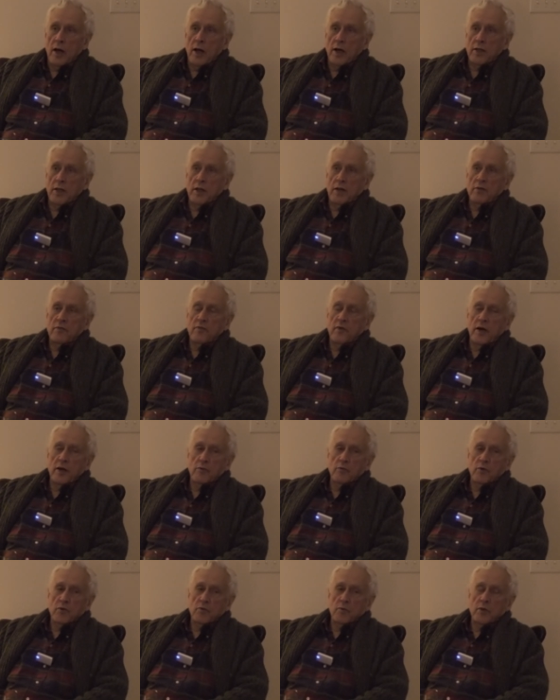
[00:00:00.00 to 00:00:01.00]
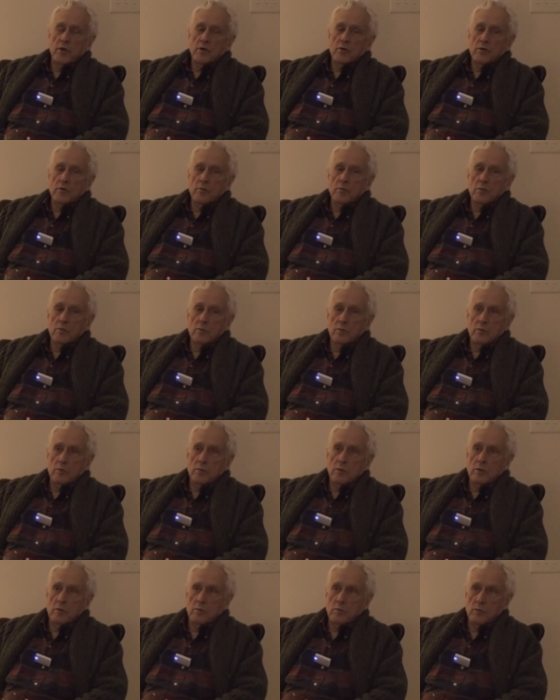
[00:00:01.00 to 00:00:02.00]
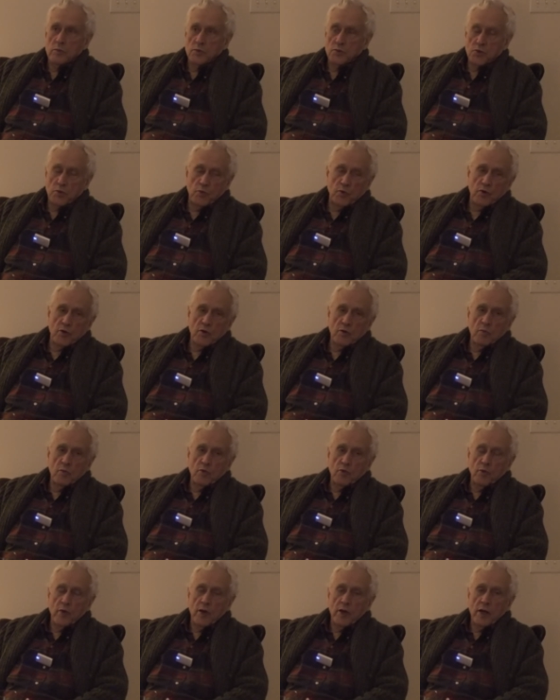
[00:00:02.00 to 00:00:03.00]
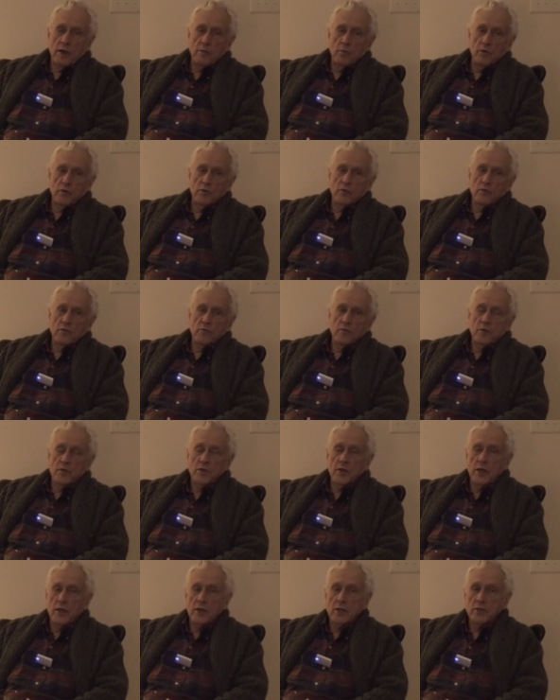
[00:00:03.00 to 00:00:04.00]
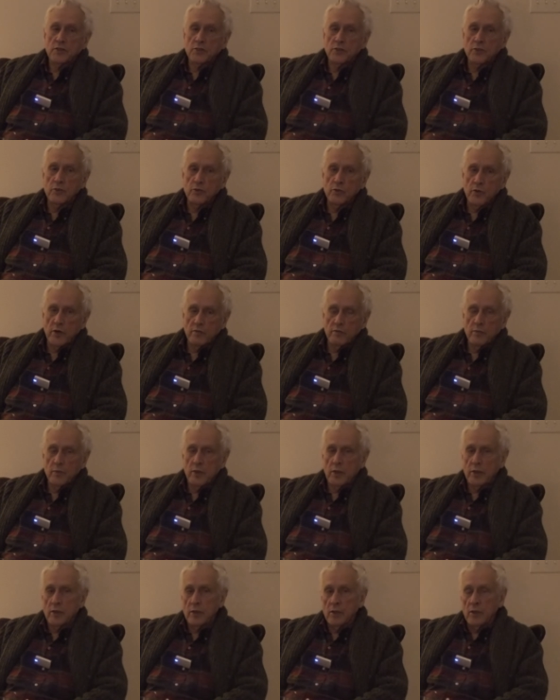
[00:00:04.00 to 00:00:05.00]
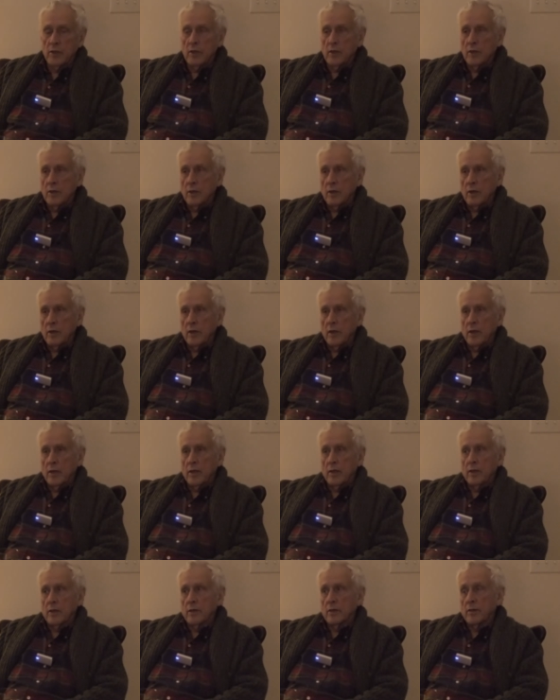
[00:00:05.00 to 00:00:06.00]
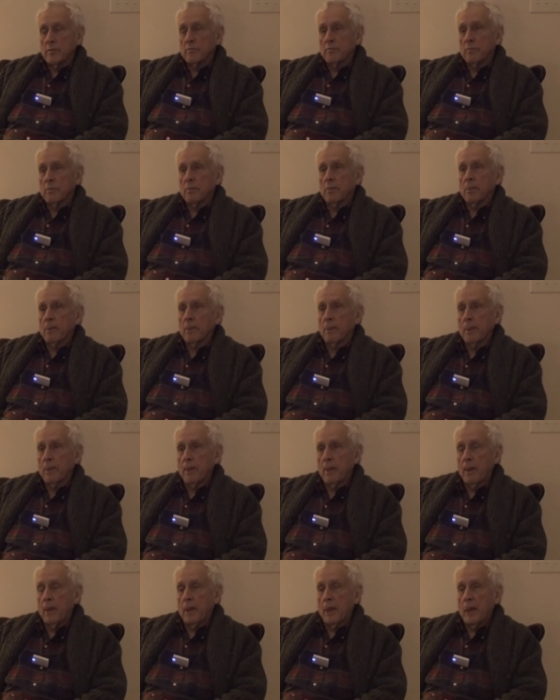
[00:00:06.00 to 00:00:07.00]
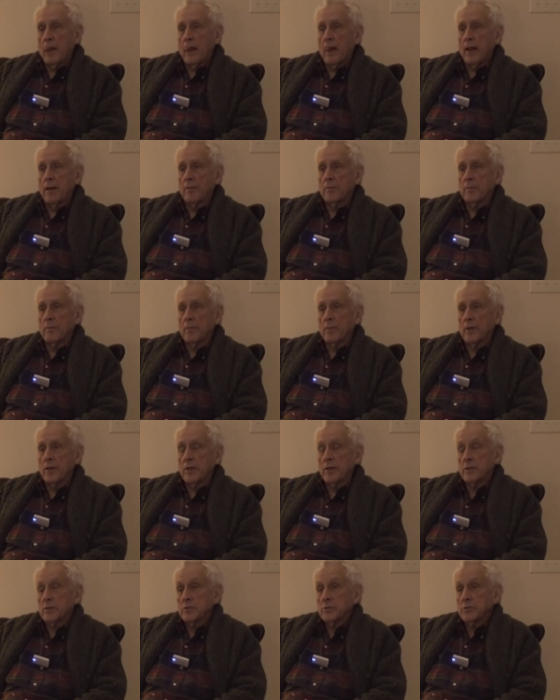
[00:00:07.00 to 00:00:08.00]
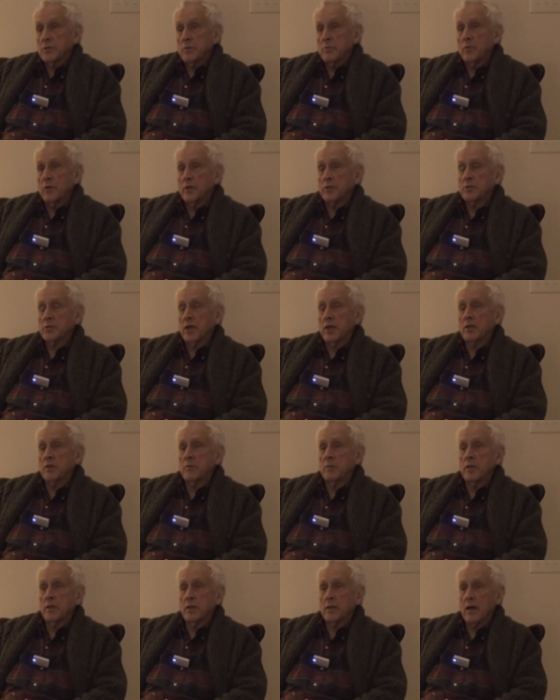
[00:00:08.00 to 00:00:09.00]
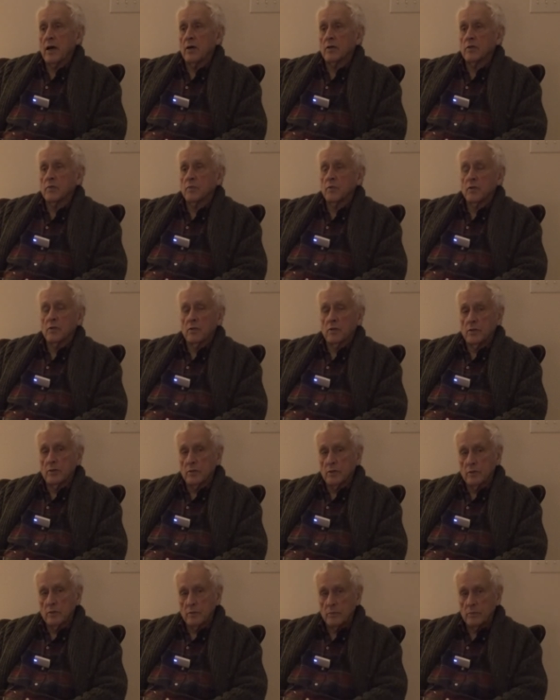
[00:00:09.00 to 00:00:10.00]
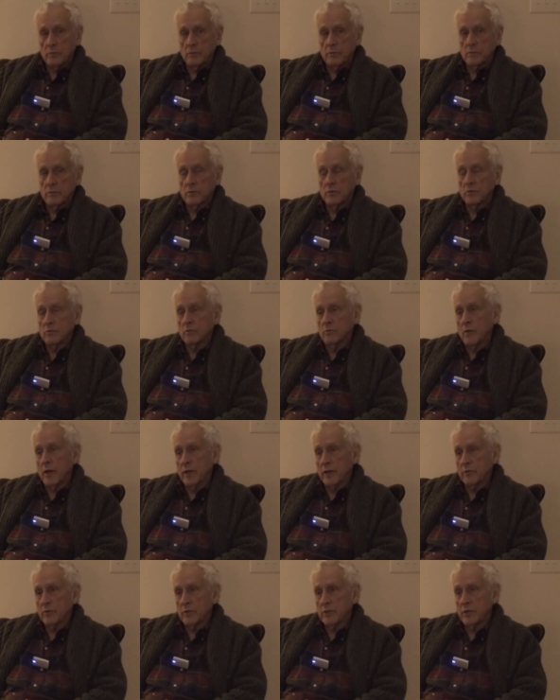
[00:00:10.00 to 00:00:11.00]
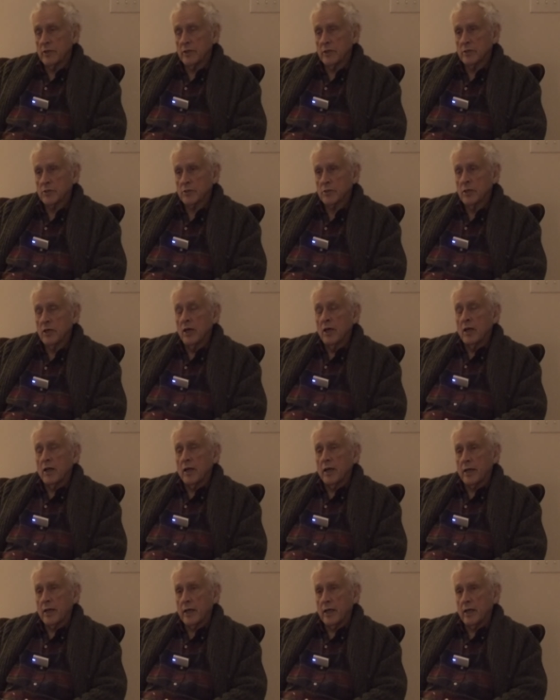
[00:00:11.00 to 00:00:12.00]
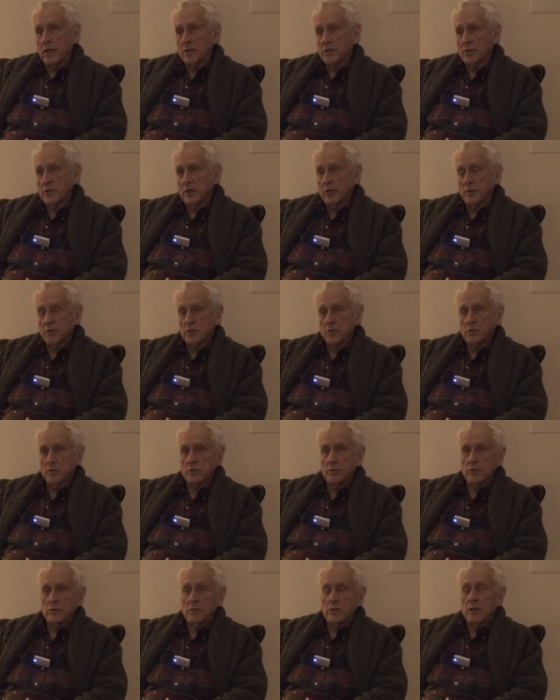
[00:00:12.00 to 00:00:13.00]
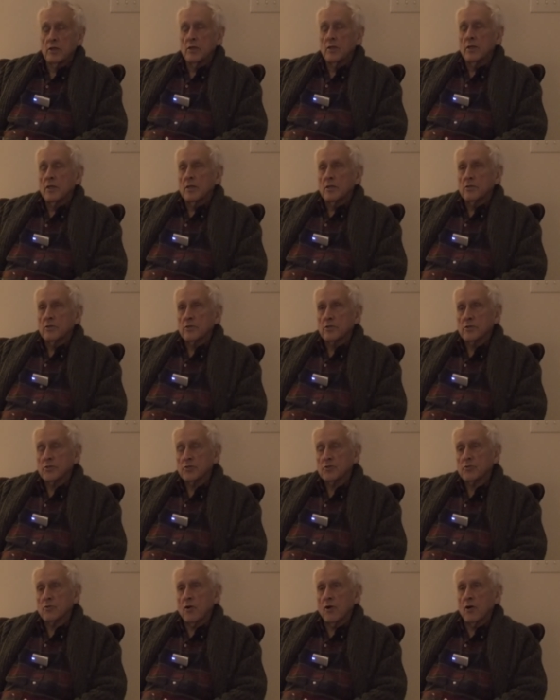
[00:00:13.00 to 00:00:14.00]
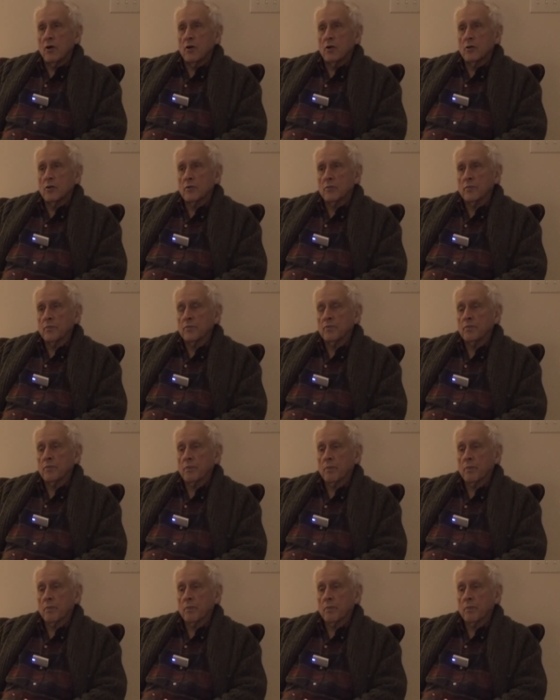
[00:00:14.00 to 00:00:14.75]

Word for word: identified with me or supported the way I moved, but they at least knew of me, and um, in some ways had to be accountable uh, to my critiques. Like Ellis Nelson took a strong